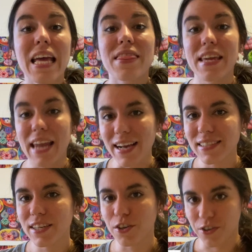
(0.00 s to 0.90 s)
The next
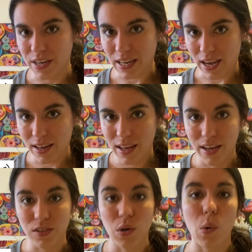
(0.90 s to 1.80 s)
ingredient
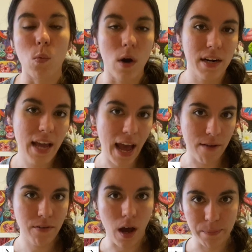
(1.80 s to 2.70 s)
is
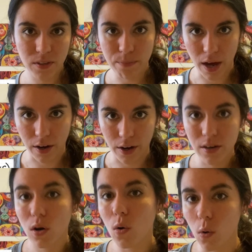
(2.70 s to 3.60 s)
1.5 cups of
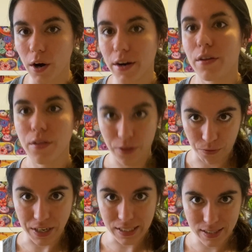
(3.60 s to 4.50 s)
butter or
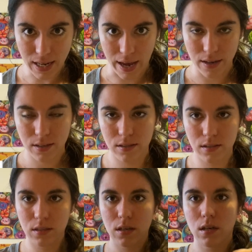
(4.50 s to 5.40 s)
3
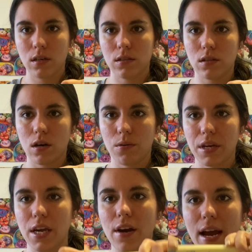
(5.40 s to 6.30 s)
sticks. So
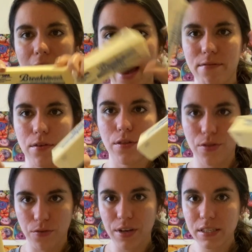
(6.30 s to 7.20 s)
here I have
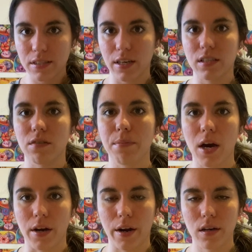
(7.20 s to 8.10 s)
3 sticks of
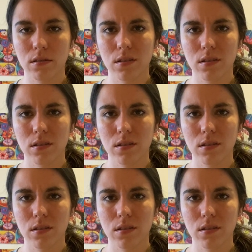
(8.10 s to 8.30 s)
butter.